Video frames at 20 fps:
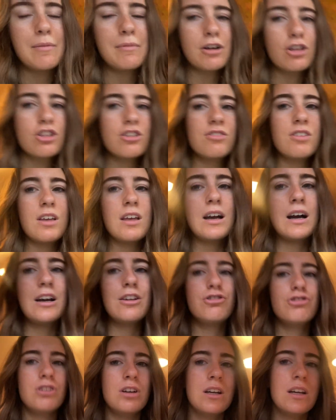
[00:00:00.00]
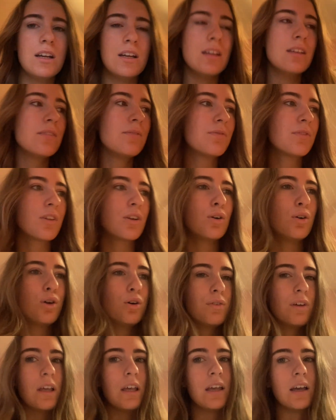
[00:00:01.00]
actually dehydrating
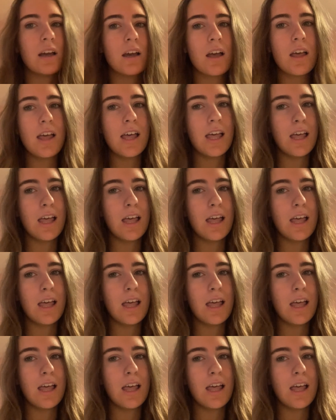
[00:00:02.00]
over here